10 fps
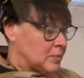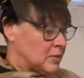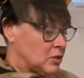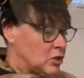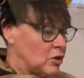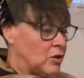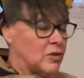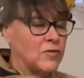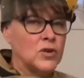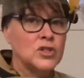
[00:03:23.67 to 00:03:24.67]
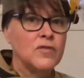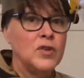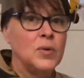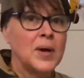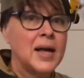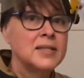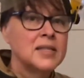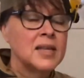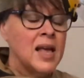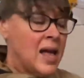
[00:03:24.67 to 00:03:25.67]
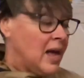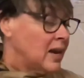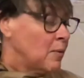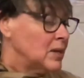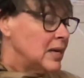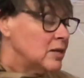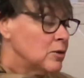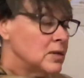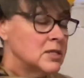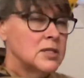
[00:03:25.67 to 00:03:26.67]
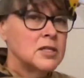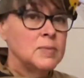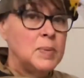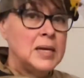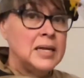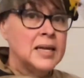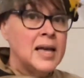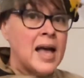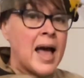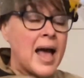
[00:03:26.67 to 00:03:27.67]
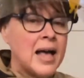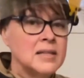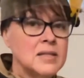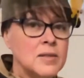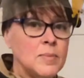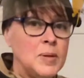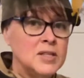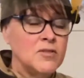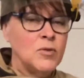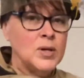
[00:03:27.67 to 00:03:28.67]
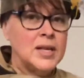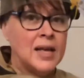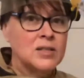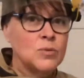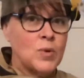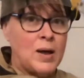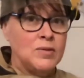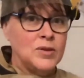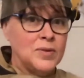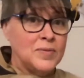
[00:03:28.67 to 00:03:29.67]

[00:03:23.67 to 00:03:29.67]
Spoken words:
start the first few cuts, and I will increase the speed as the piece of wood gets rounder.